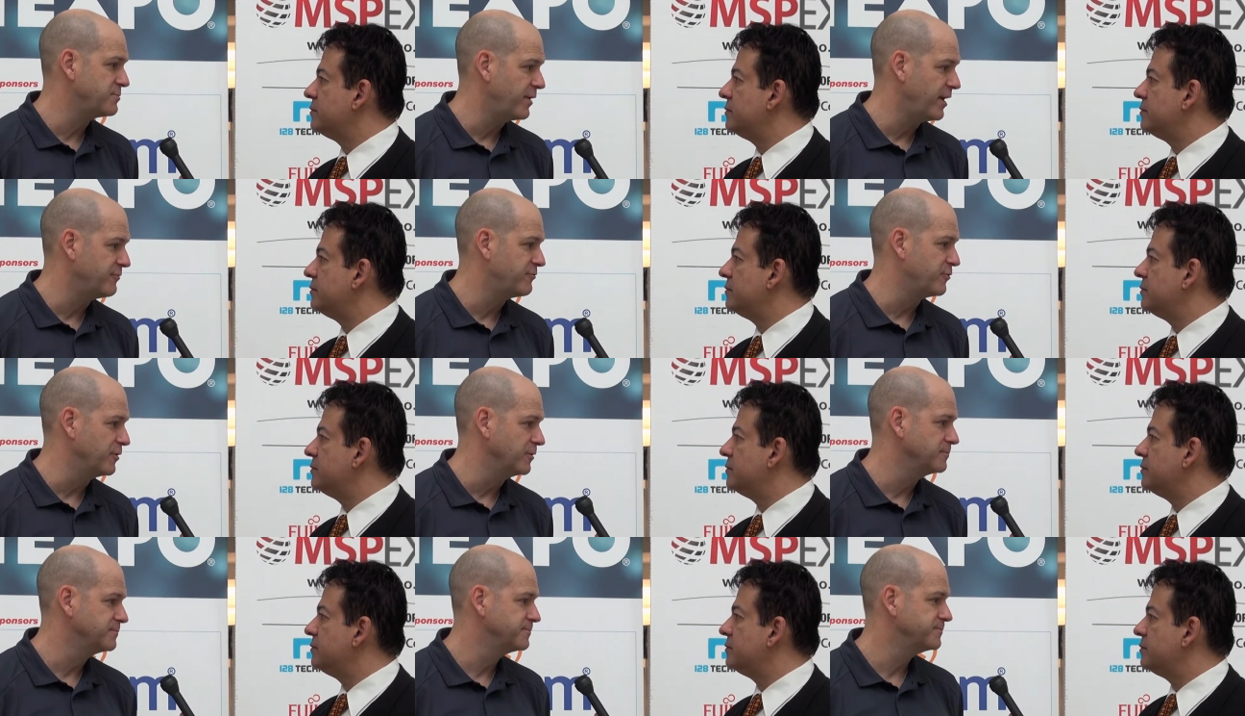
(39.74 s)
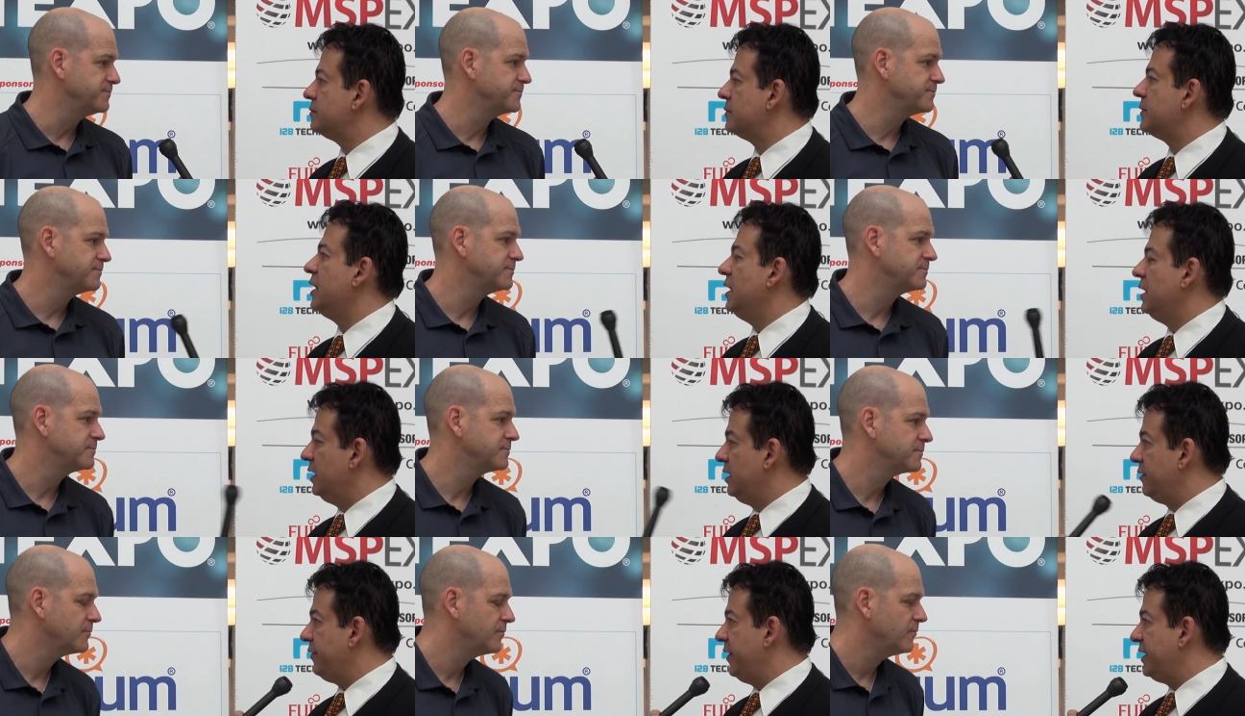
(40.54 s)
Speaker 1: platform.
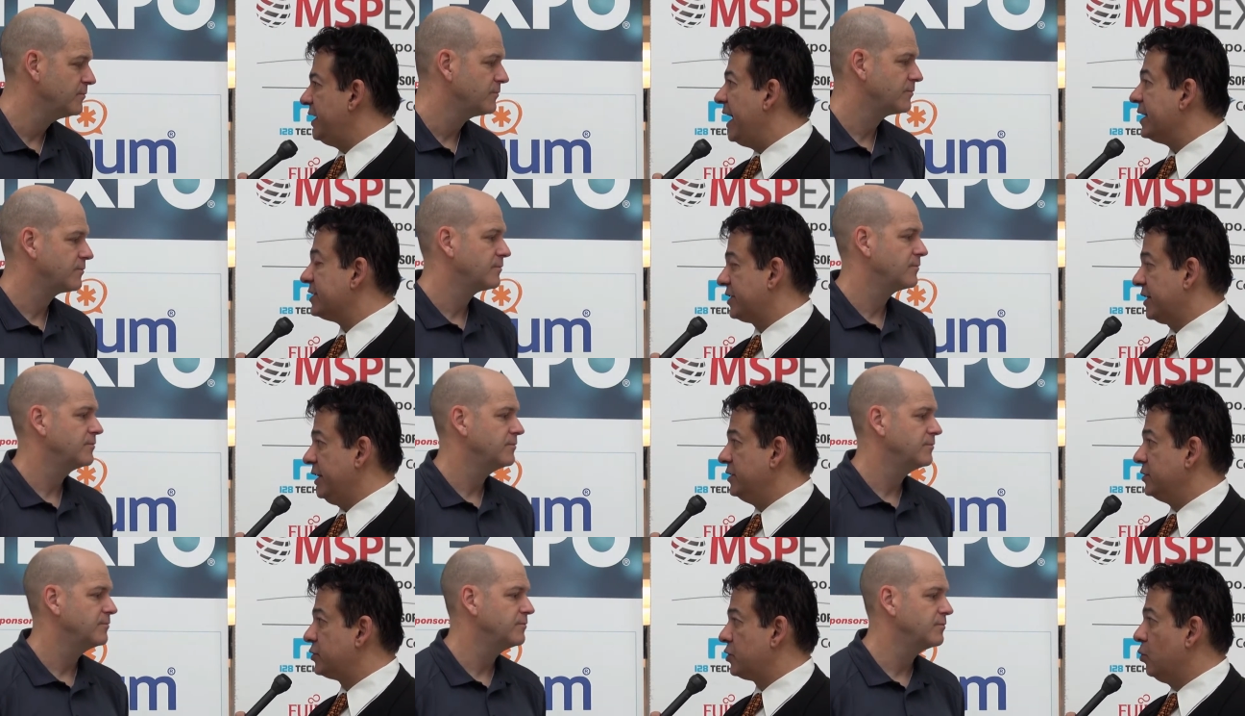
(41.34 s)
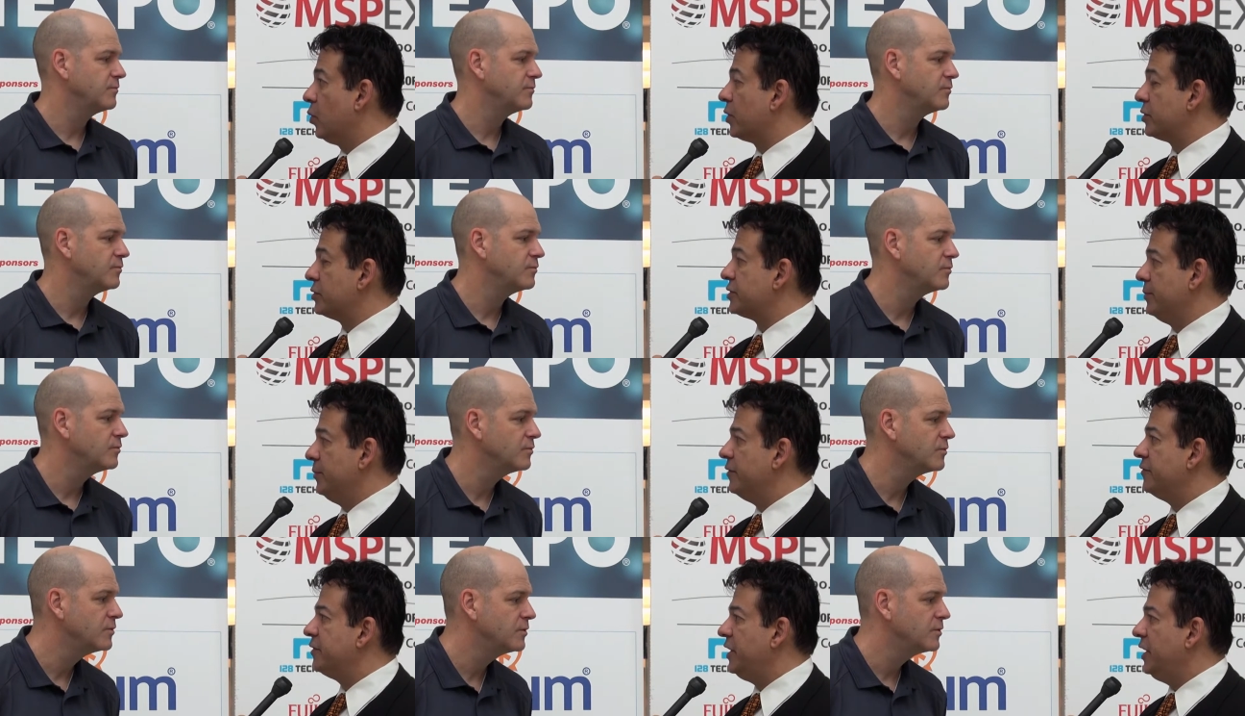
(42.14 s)
Speaker 2: Fantastic. And so, what are some
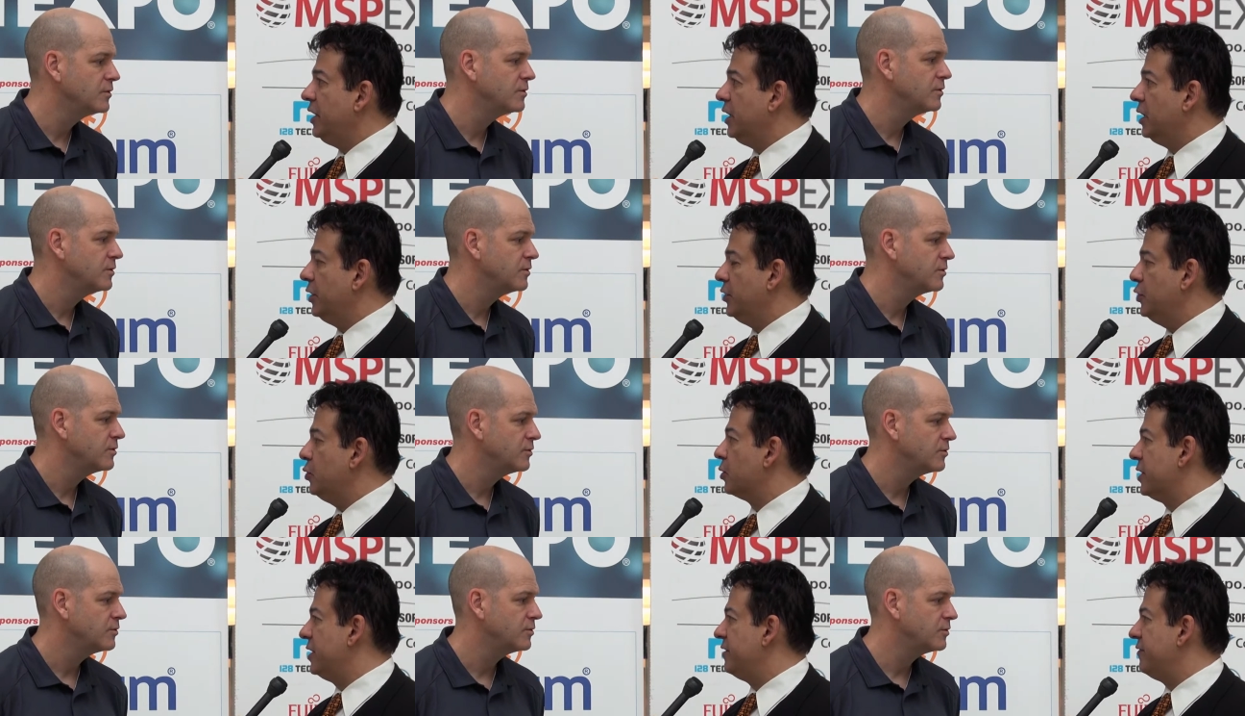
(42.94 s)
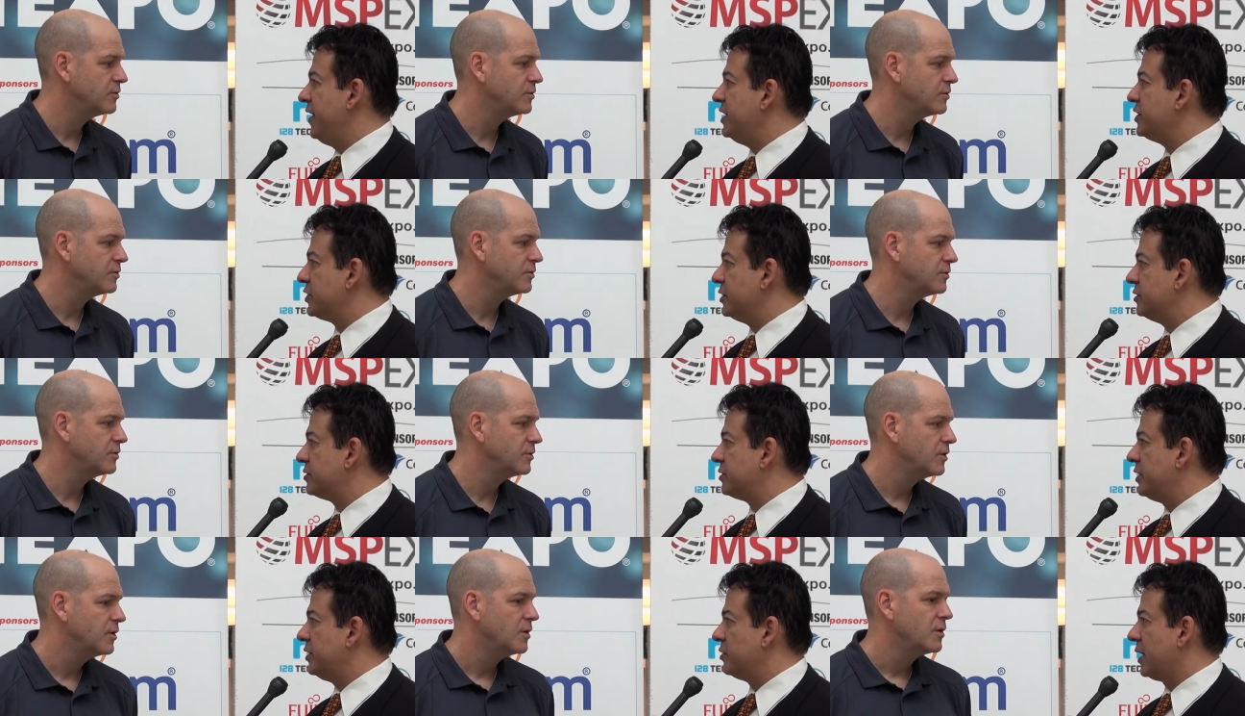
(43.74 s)
of the uh, newer innovations
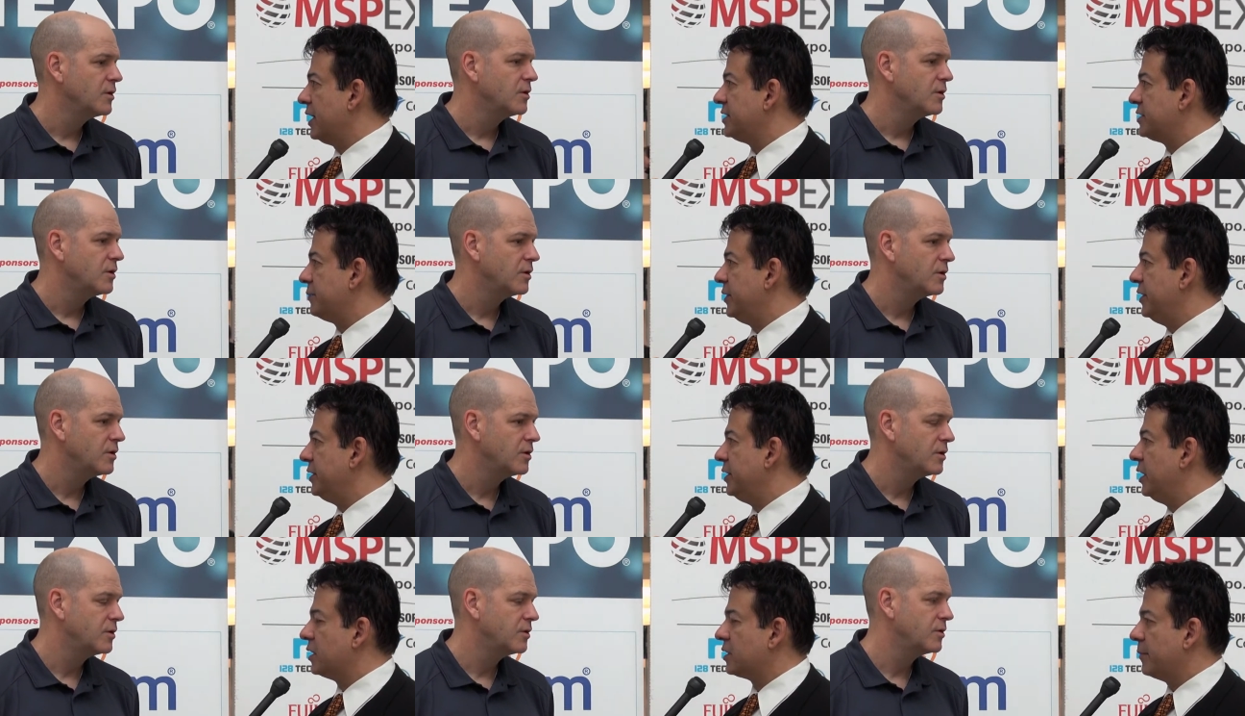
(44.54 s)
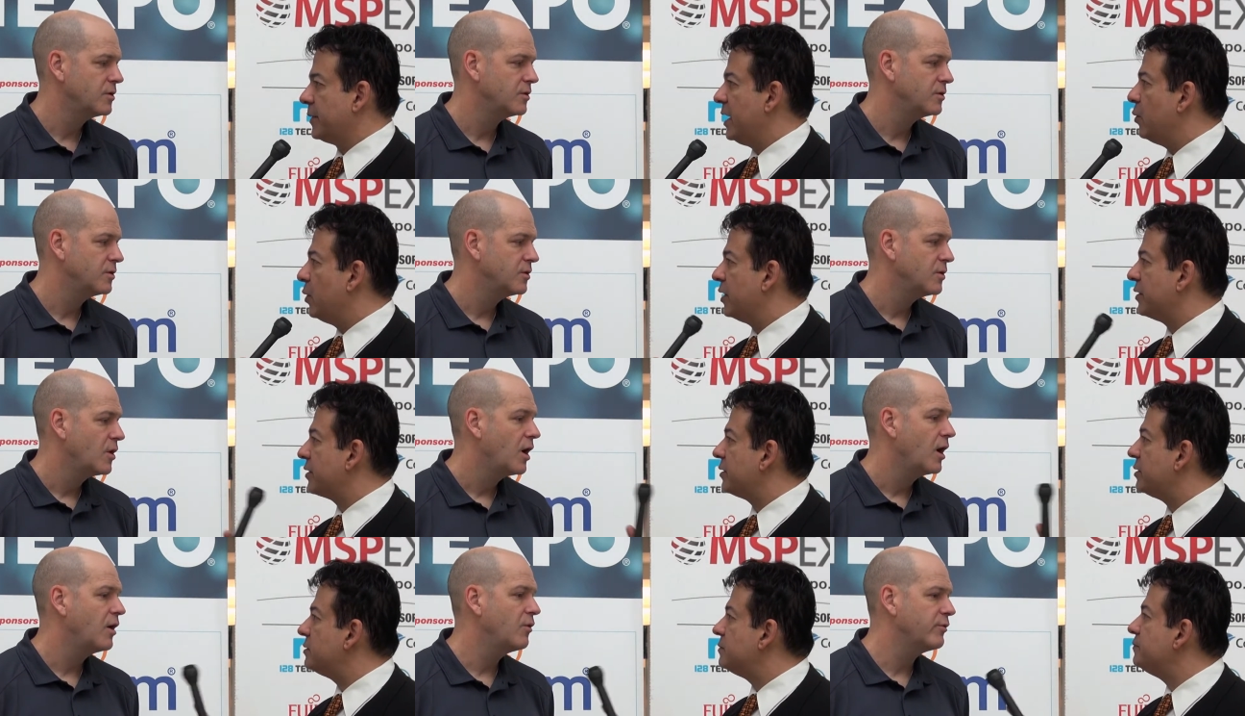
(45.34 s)
that you guys have been uh, coming out with?
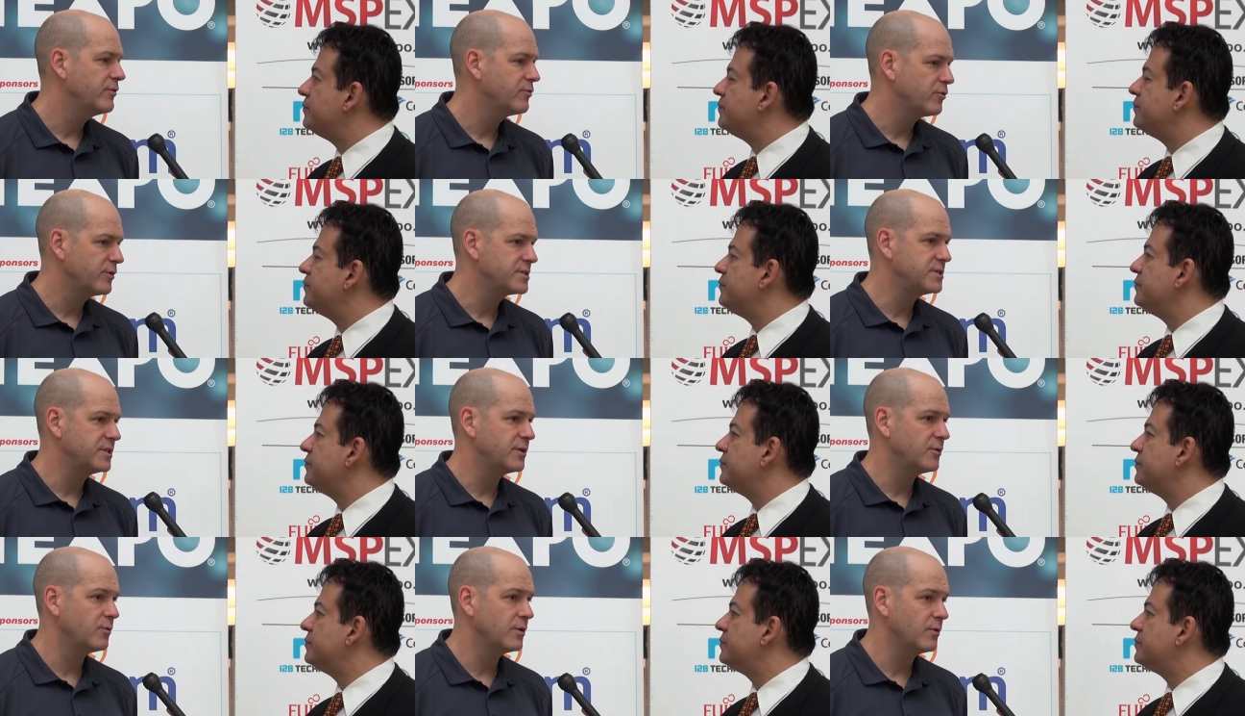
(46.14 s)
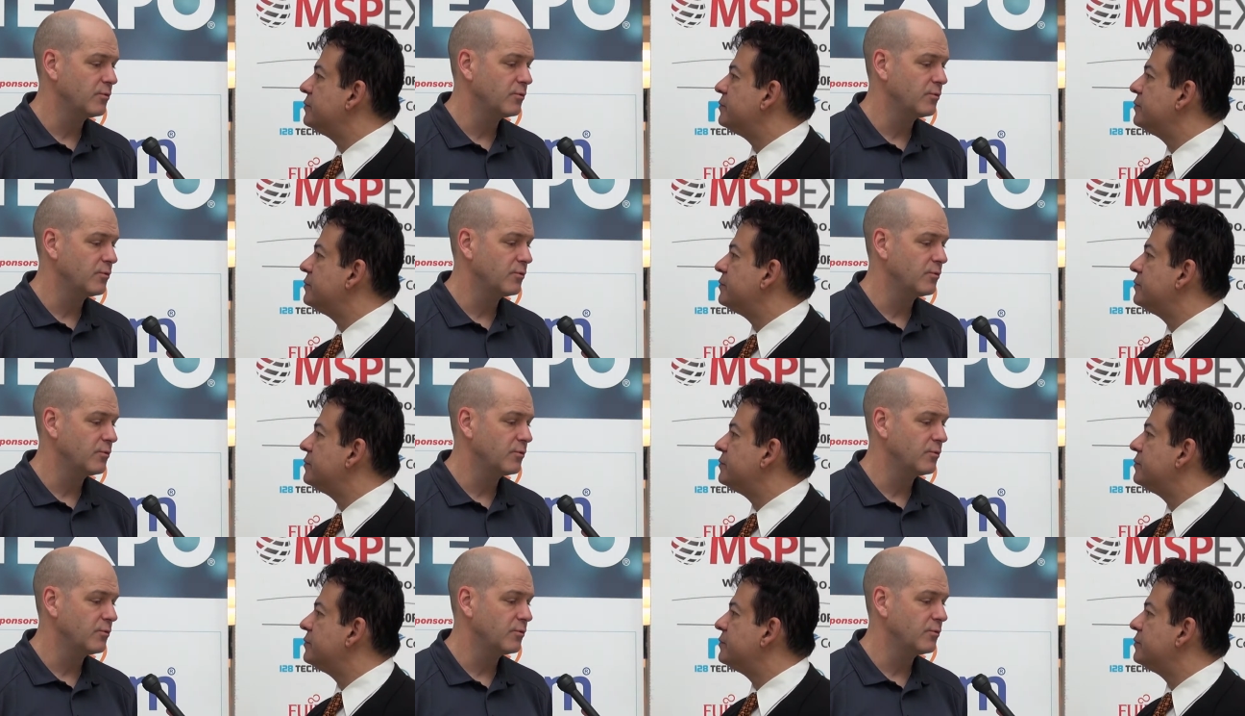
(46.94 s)
Speaker 1: Uh, we've recently re